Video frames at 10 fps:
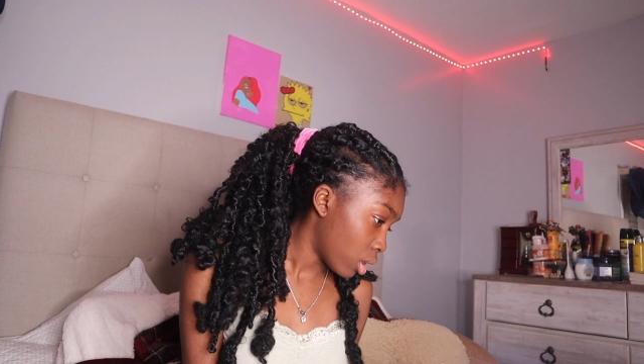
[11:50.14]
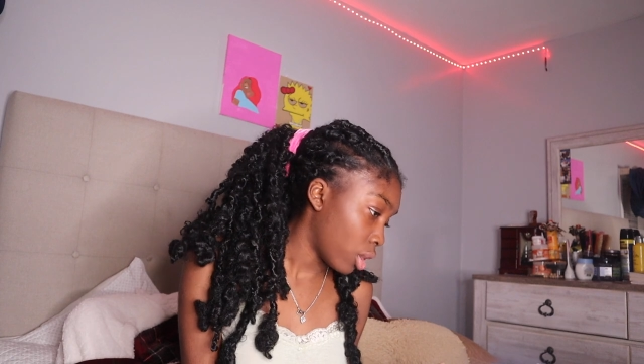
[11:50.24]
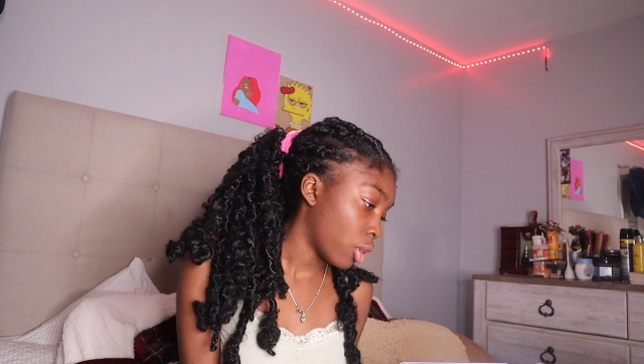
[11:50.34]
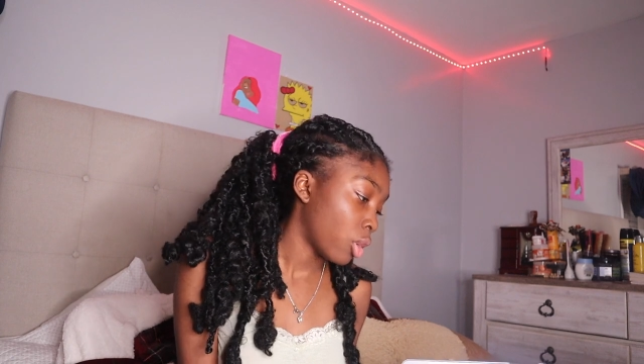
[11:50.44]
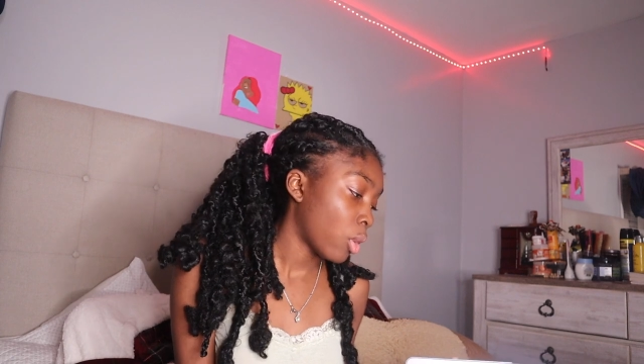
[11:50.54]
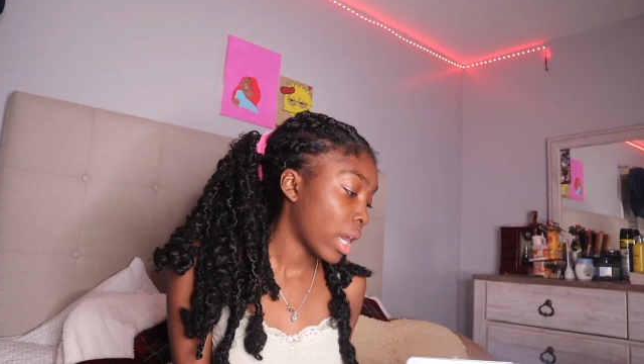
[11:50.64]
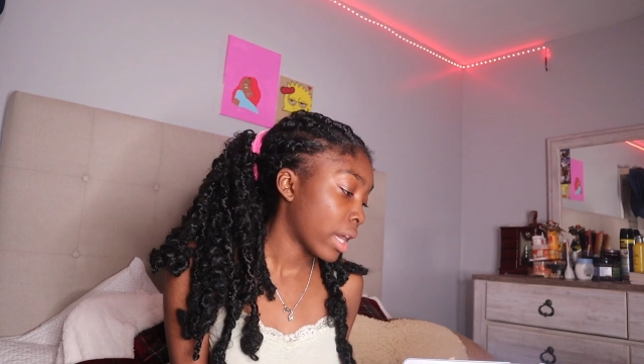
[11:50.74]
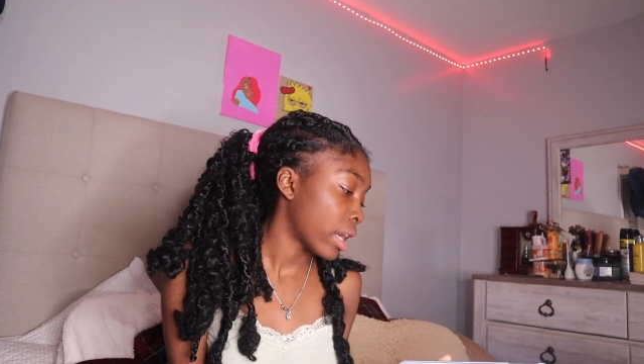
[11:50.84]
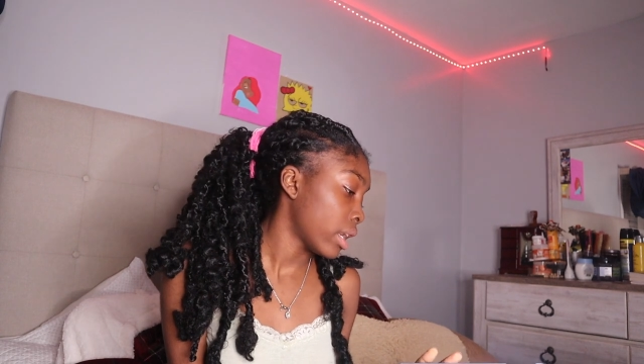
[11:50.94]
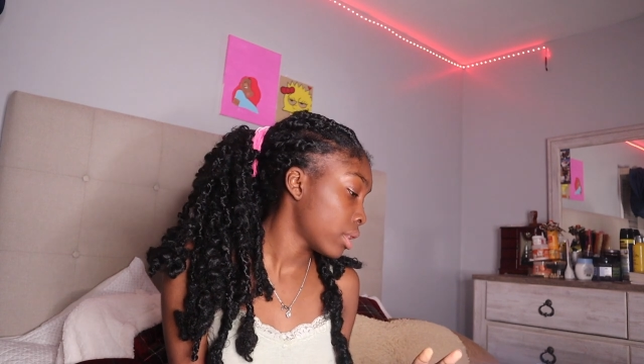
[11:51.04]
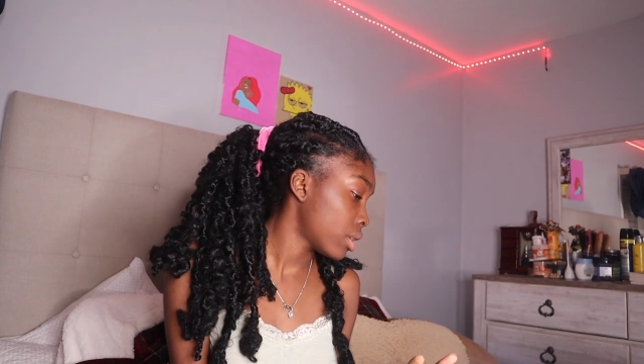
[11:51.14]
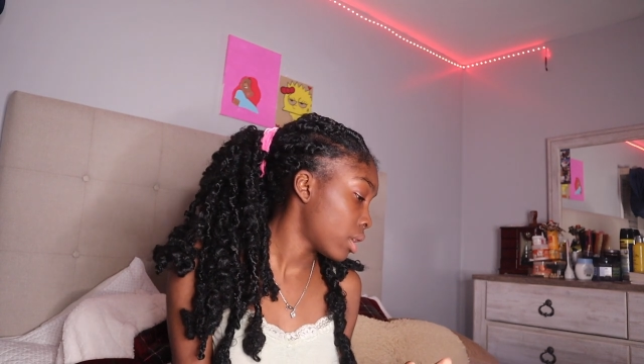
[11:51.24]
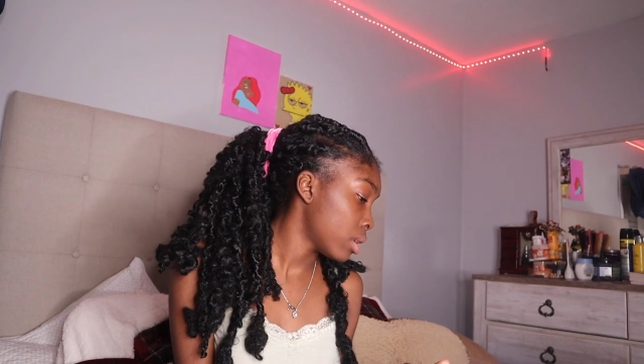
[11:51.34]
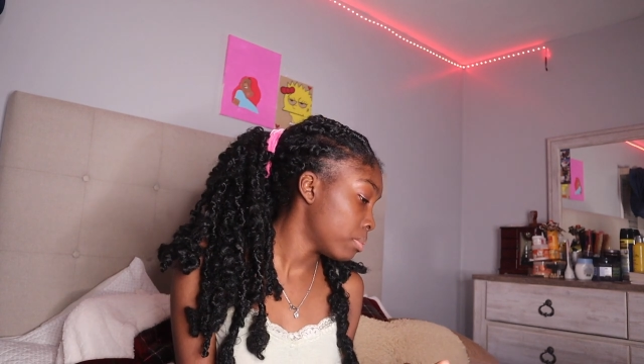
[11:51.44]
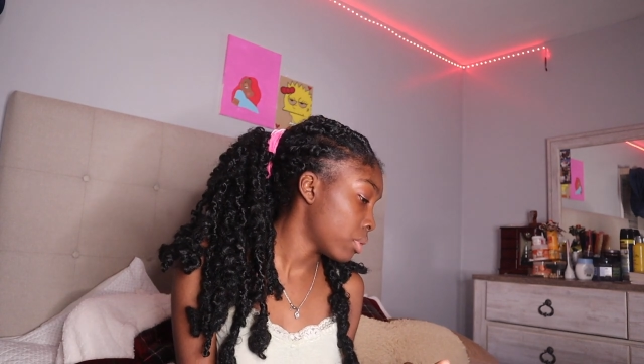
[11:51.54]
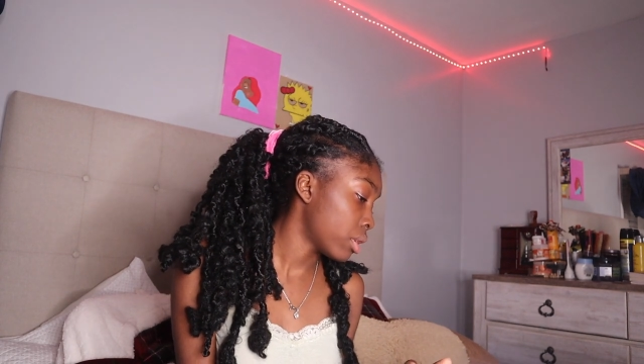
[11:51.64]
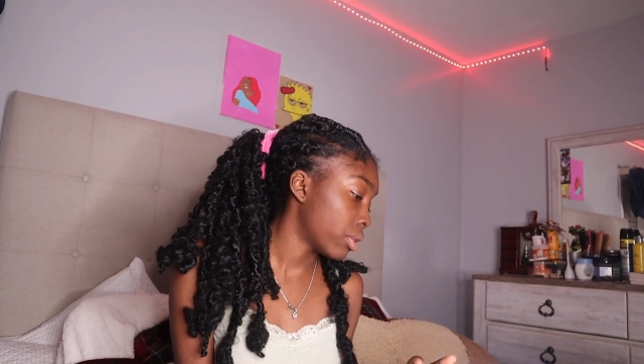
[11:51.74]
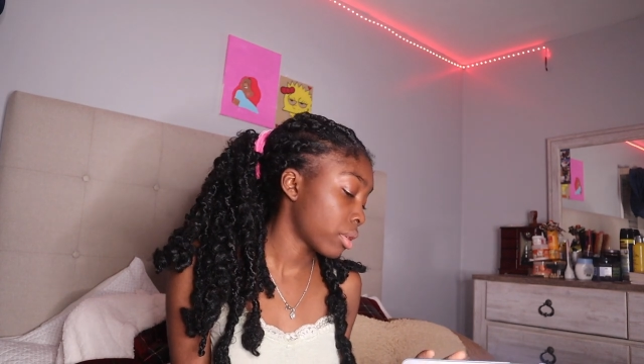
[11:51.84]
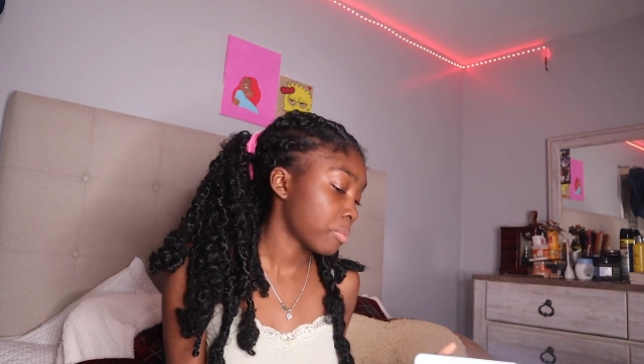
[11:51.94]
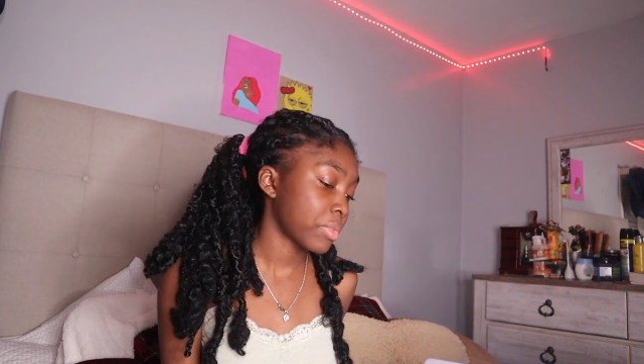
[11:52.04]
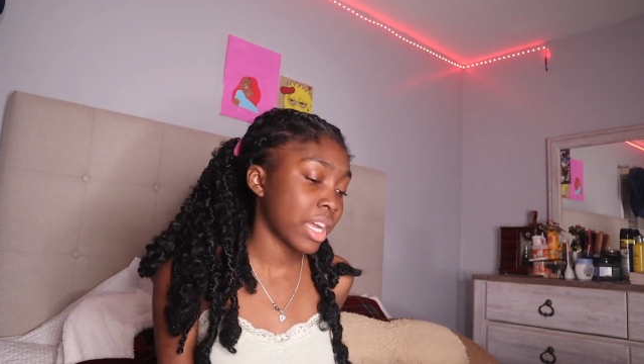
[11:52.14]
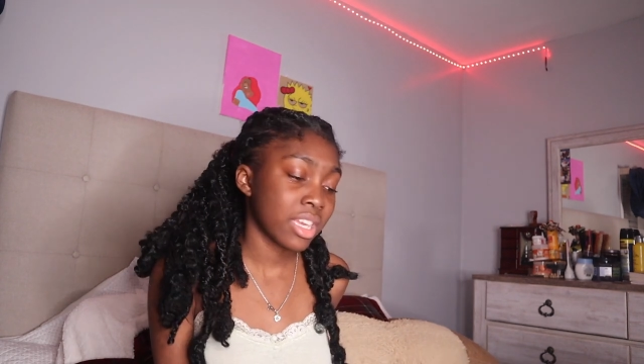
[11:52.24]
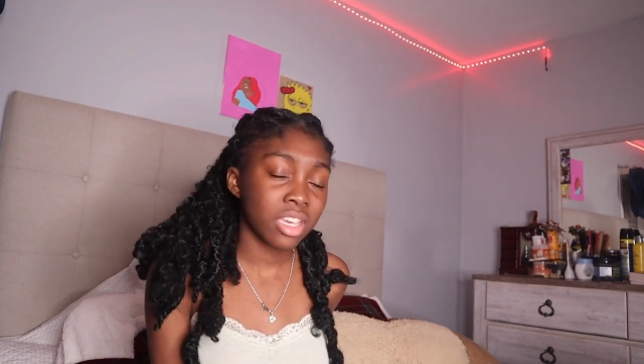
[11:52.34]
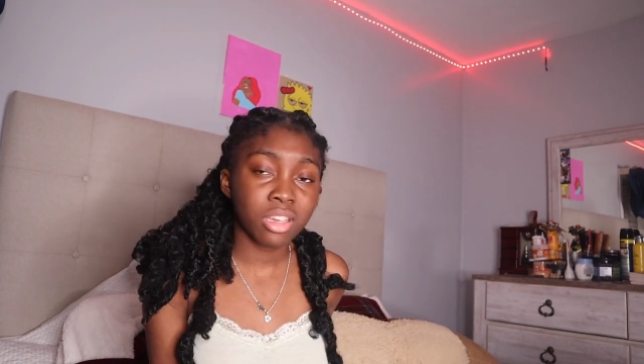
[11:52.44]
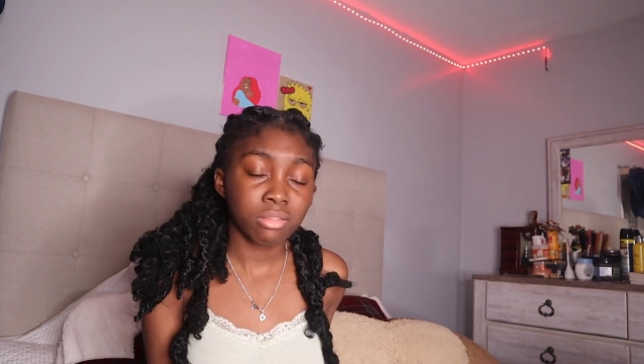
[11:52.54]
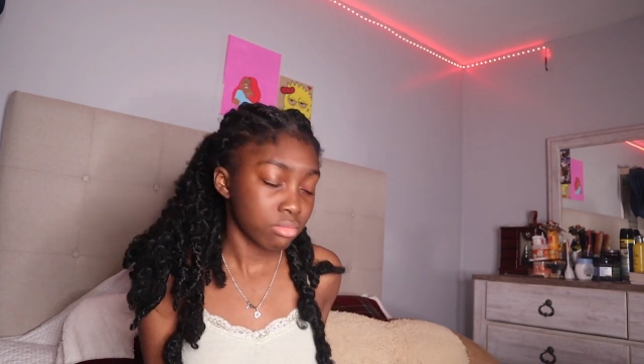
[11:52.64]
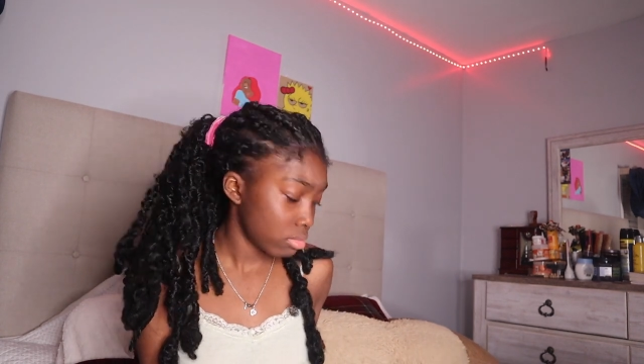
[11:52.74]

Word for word: Oh, I I thought it broke. I can't...